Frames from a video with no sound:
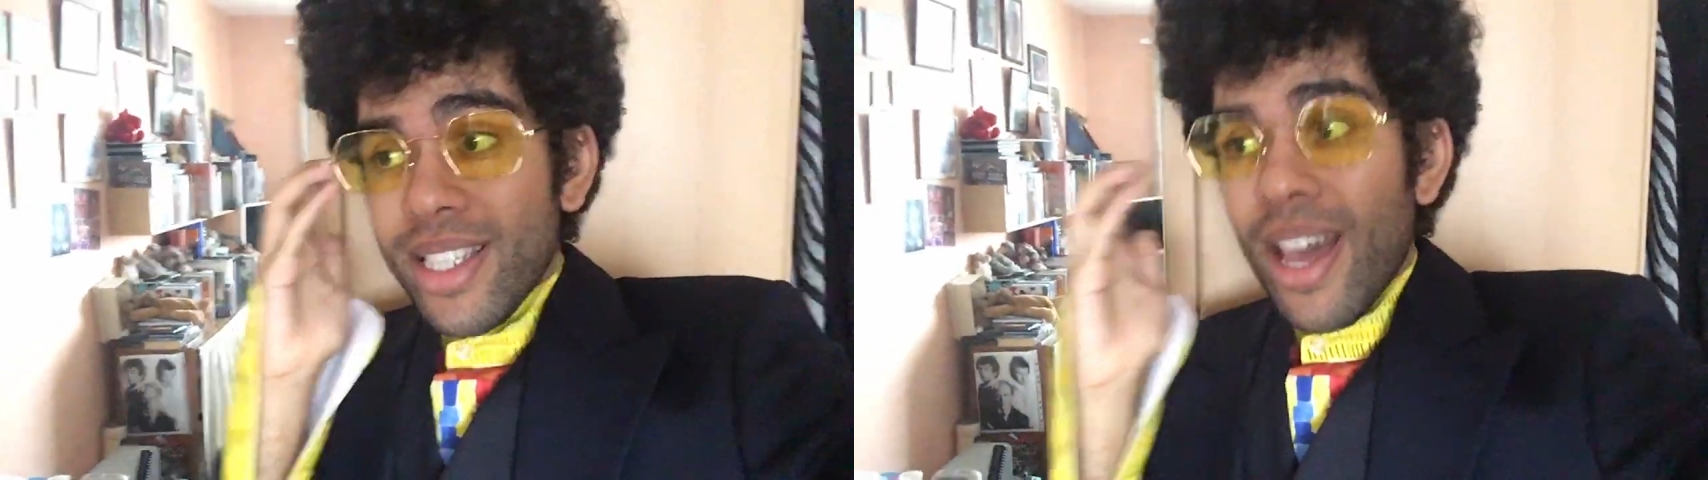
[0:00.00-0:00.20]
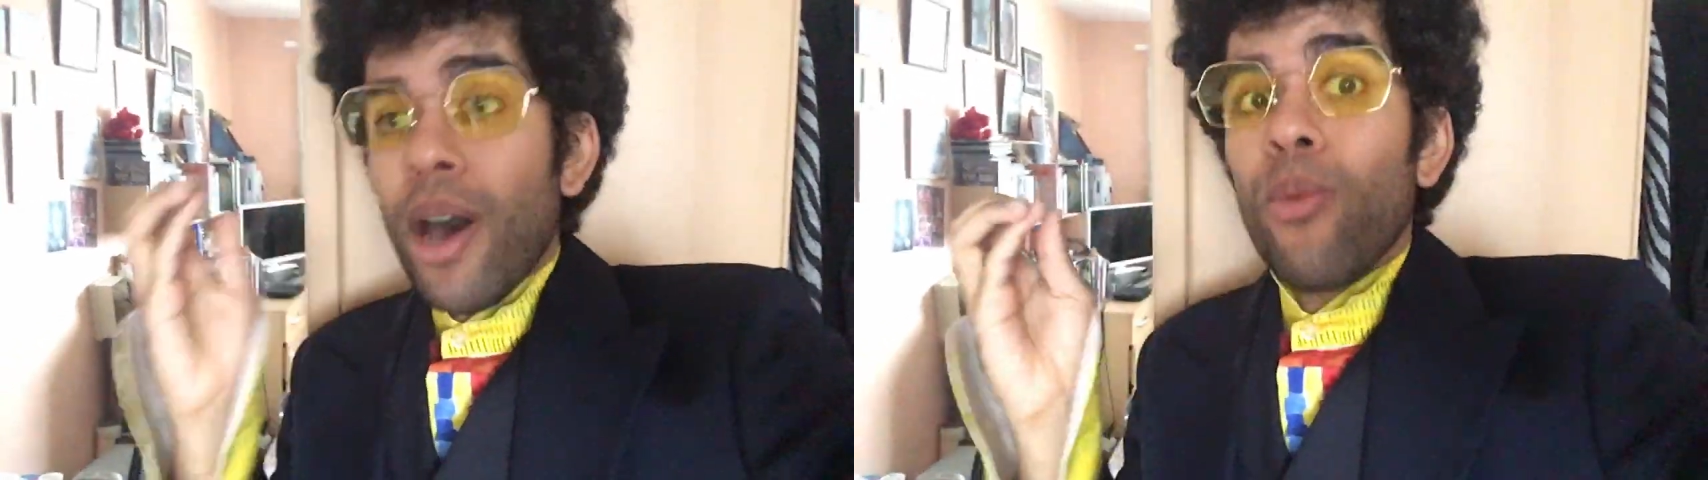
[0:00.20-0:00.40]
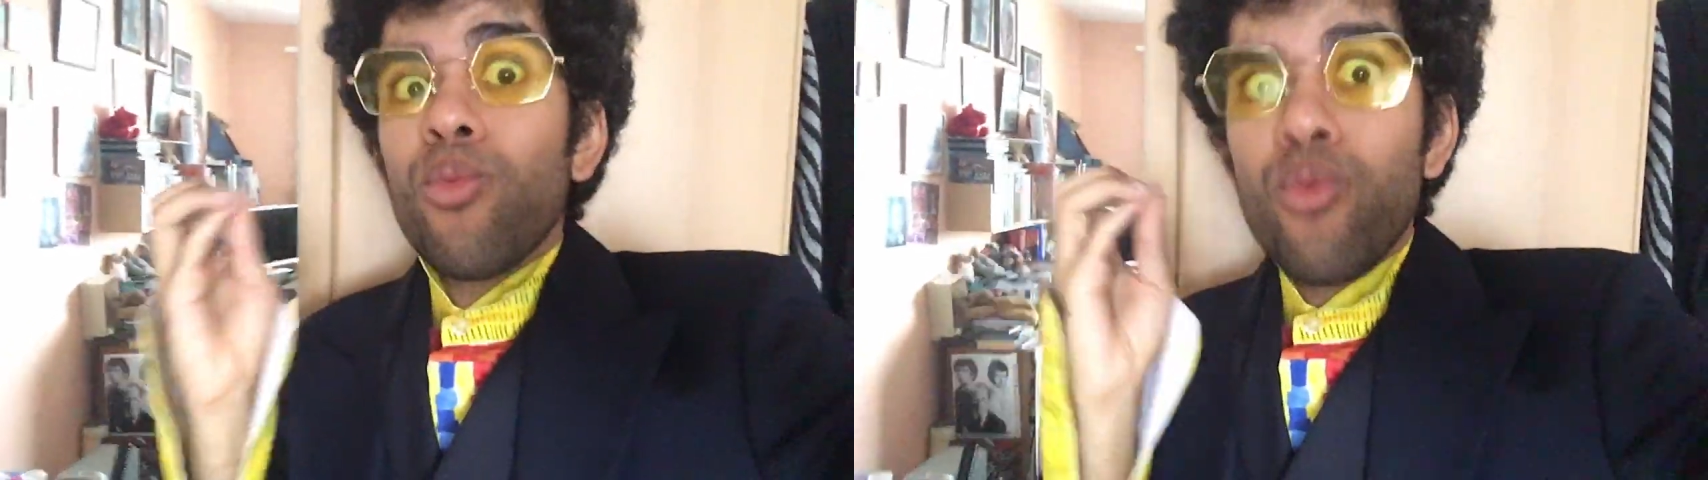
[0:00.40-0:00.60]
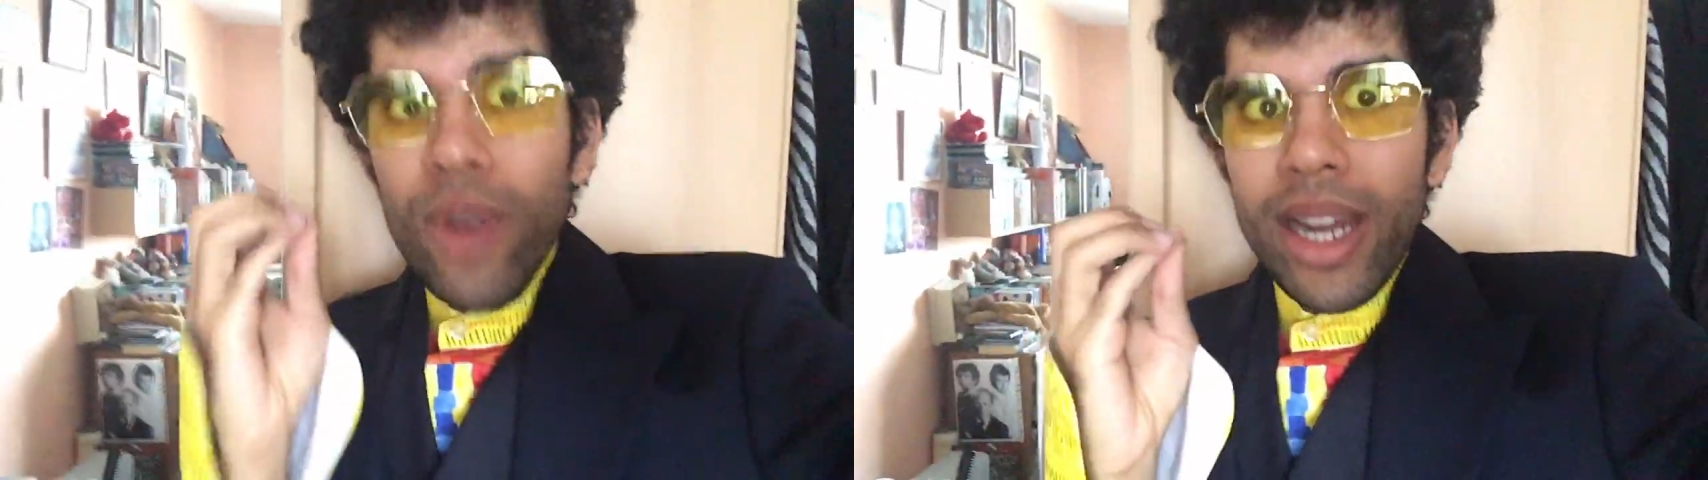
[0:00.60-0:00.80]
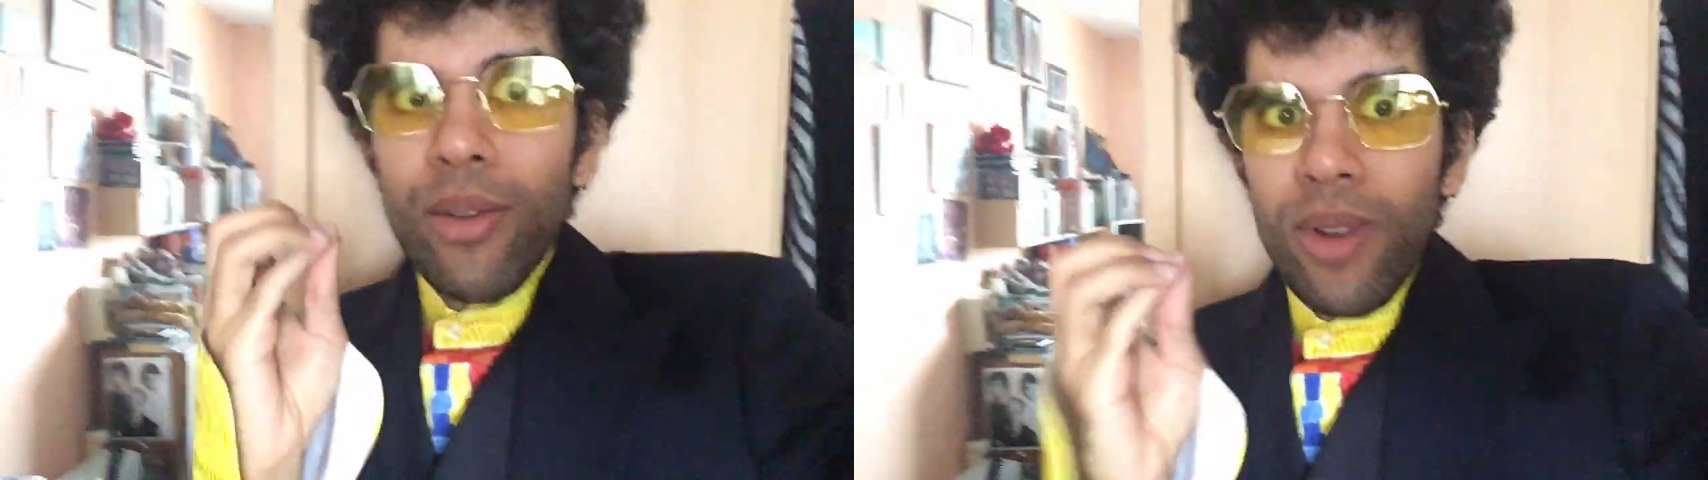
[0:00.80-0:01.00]
They are
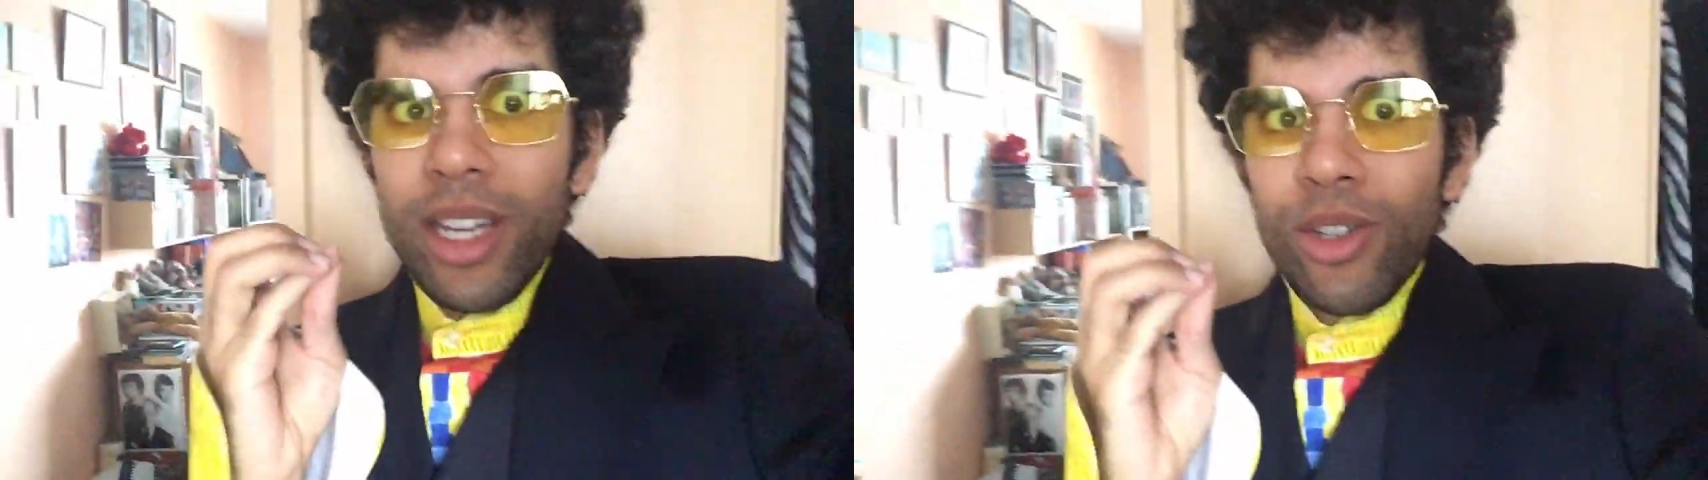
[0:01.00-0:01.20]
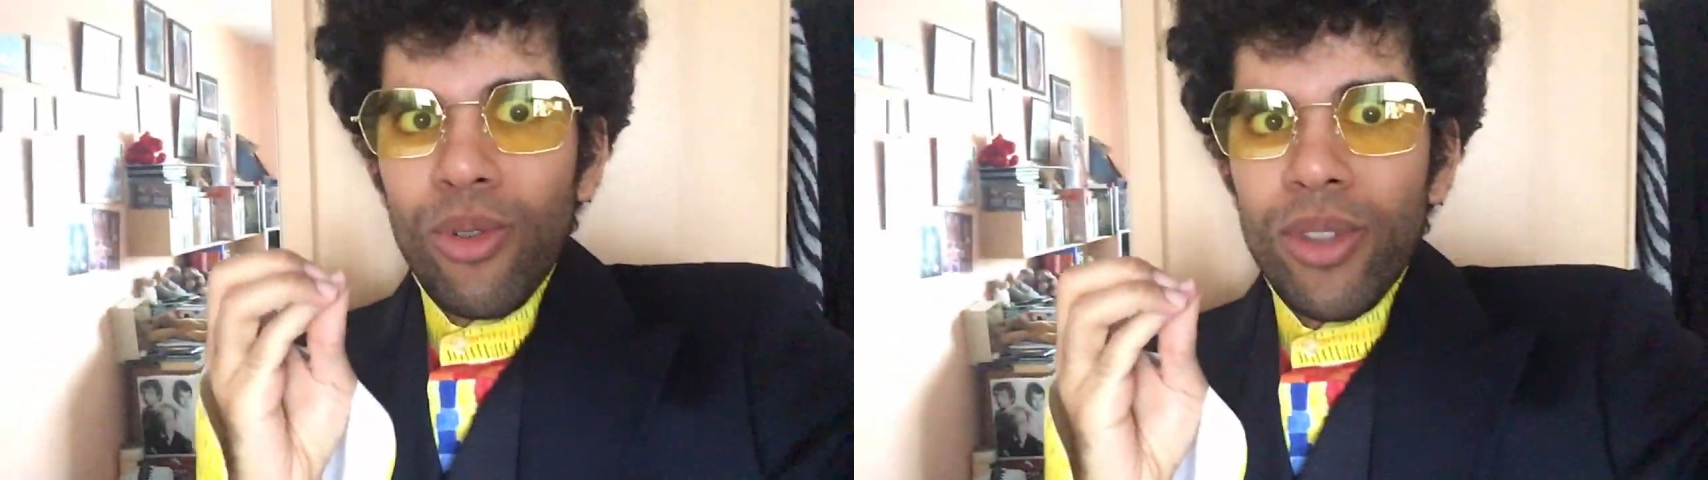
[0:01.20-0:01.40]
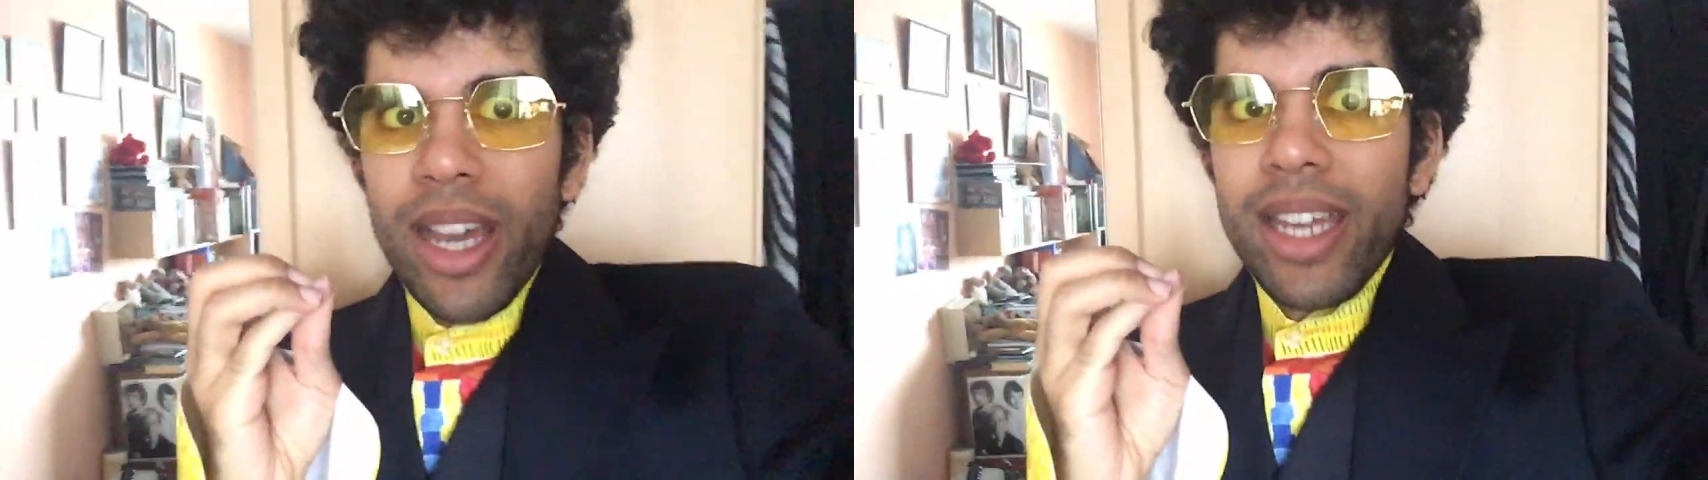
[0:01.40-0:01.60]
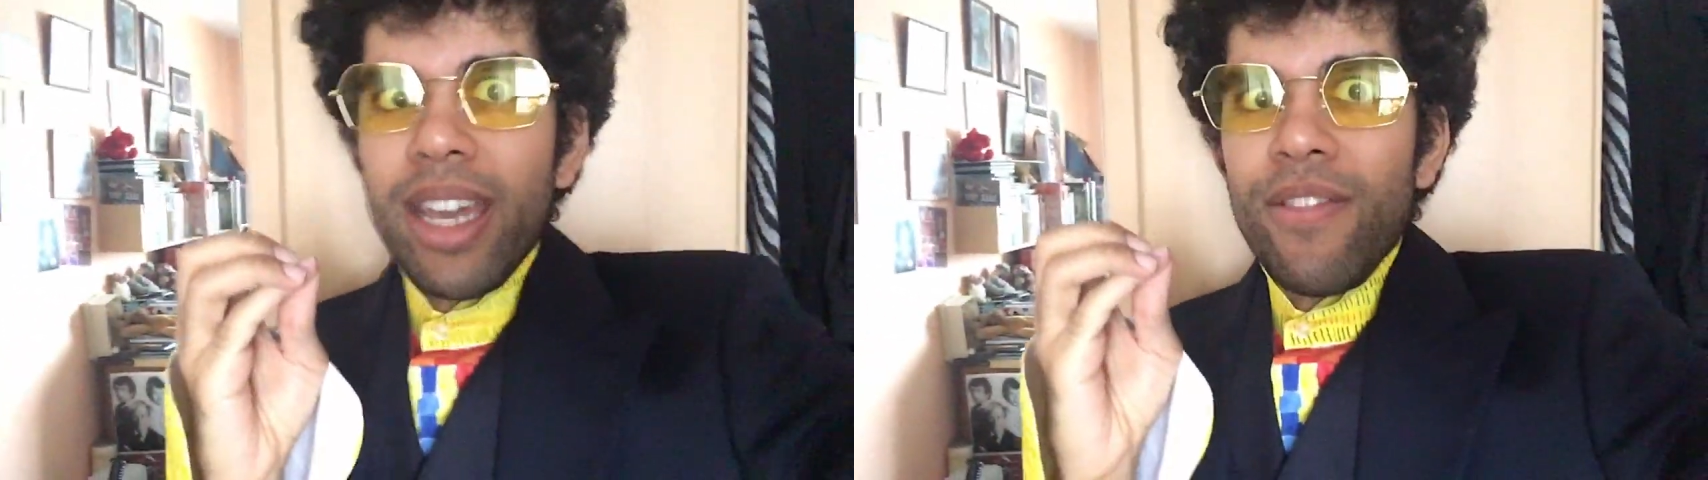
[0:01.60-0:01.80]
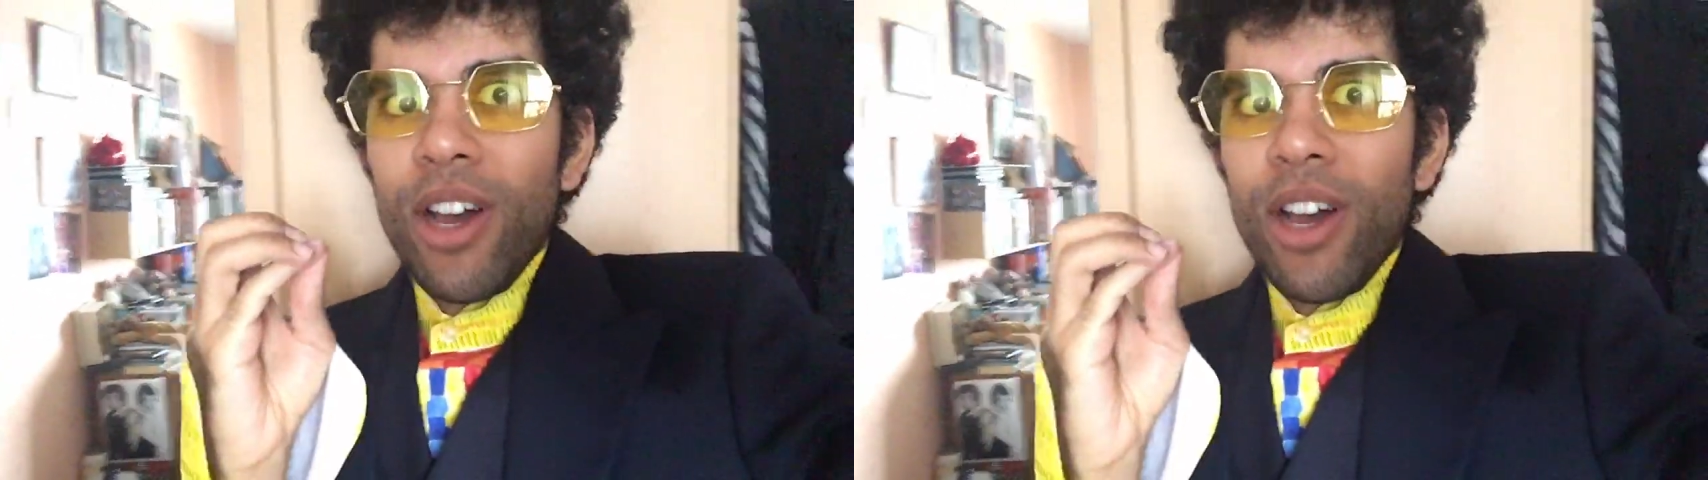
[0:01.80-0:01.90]
really, really cool and they give